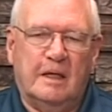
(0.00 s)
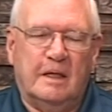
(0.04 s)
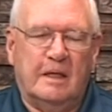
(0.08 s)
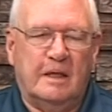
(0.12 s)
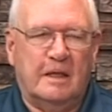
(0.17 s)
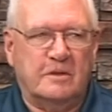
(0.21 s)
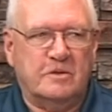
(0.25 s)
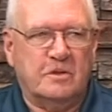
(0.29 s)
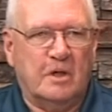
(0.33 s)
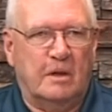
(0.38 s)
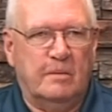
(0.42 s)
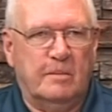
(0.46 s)

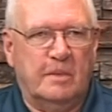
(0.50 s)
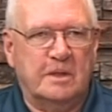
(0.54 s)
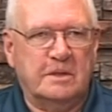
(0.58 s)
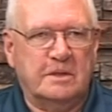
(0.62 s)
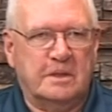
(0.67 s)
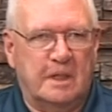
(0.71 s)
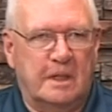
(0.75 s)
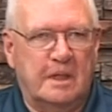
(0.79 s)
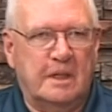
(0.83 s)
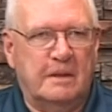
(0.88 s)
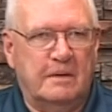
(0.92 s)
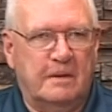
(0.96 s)
it's
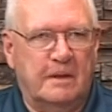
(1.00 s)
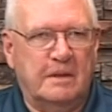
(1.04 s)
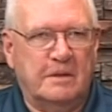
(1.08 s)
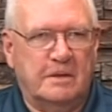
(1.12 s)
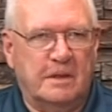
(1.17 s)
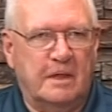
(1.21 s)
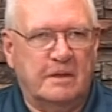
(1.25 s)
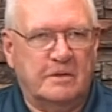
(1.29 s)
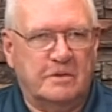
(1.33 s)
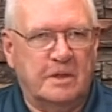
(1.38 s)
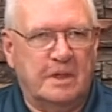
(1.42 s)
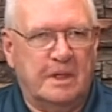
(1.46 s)
almost
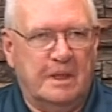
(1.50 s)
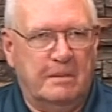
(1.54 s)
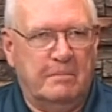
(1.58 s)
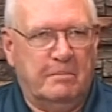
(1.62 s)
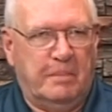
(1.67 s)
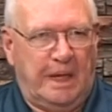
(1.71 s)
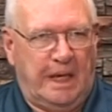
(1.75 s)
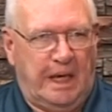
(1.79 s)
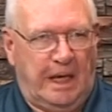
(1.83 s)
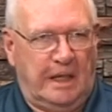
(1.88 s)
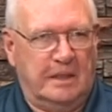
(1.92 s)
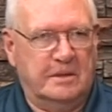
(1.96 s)
it's an
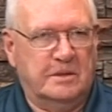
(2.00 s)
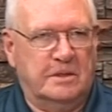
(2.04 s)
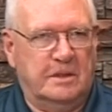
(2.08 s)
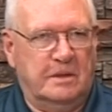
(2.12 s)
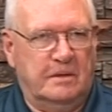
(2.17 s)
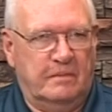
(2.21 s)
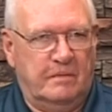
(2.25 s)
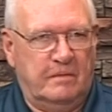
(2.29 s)
impasse.